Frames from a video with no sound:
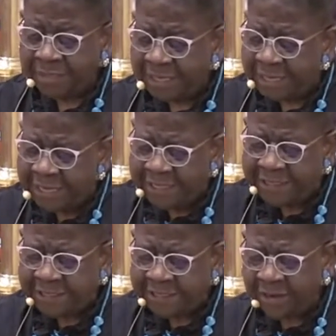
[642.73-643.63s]
that he
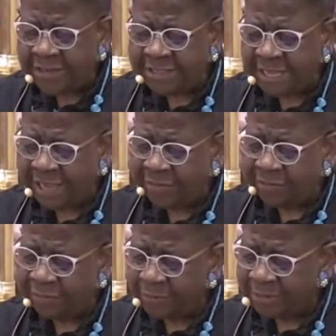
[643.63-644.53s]
starts
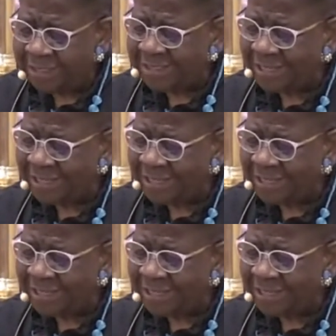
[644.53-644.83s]
out with this